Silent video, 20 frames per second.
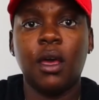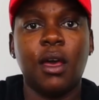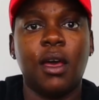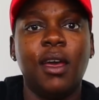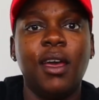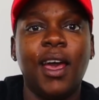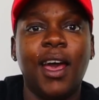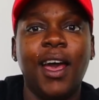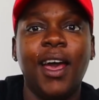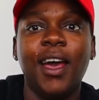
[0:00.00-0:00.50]

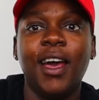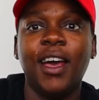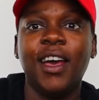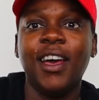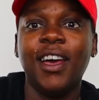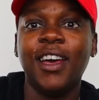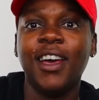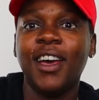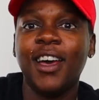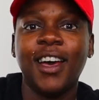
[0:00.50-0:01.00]

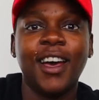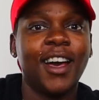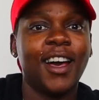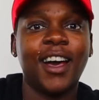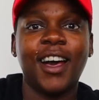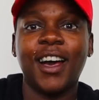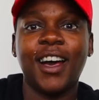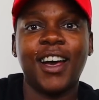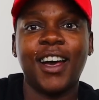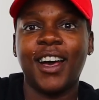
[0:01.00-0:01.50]
I,
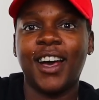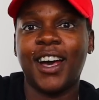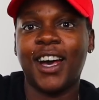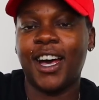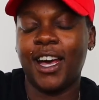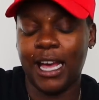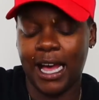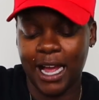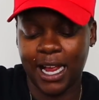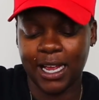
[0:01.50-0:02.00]
I,
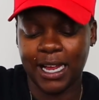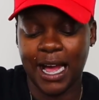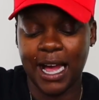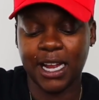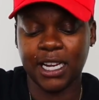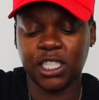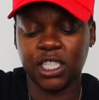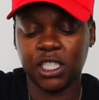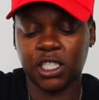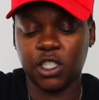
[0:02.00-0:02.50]
I,
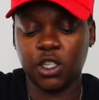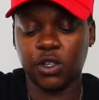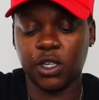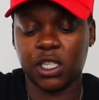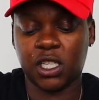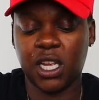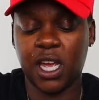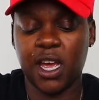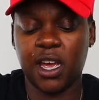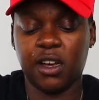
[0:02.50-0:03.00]
I could just do
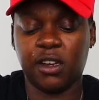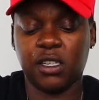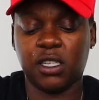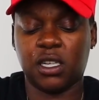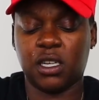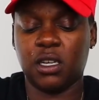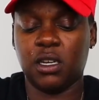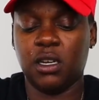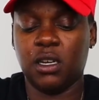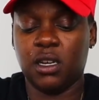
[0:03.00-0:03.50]
the
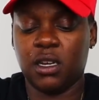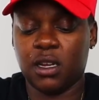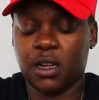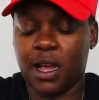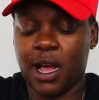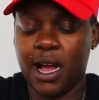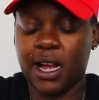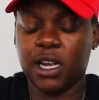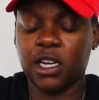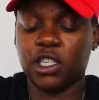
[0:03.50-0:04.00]
tails.
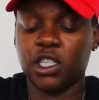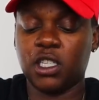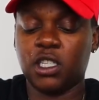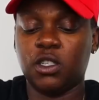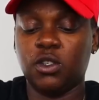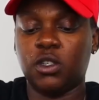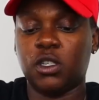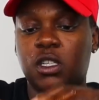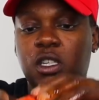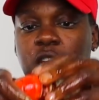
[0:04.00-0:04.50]
I could just do the